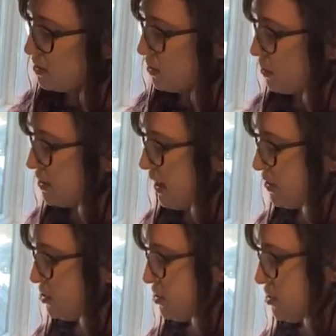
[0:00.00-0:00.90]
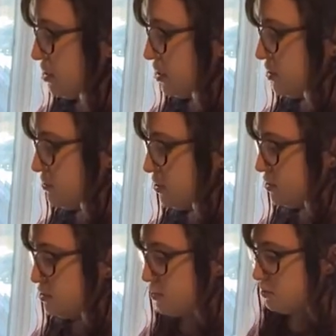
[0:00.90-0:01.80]
So it is actually starting to
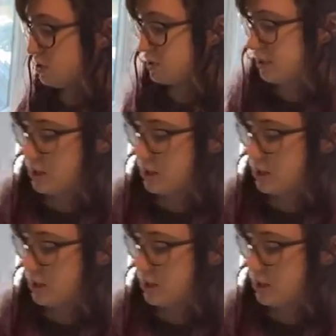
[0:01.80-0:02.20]
reduce, which is